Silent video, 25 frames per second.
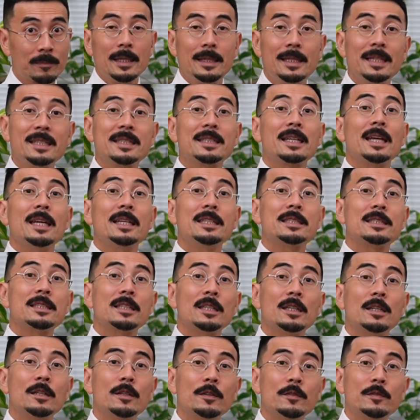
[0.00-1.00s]
This case
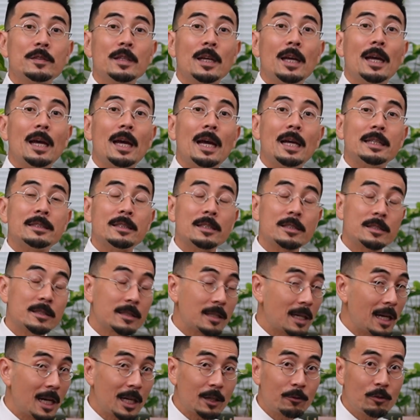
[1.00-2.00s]
serves as a
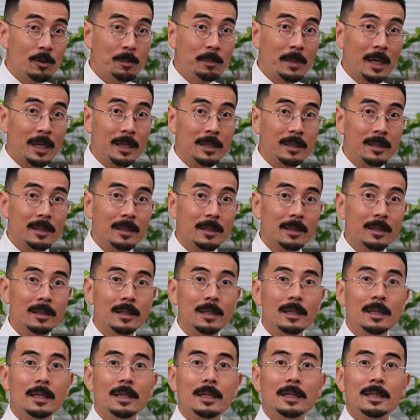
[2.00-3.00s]
stark reminder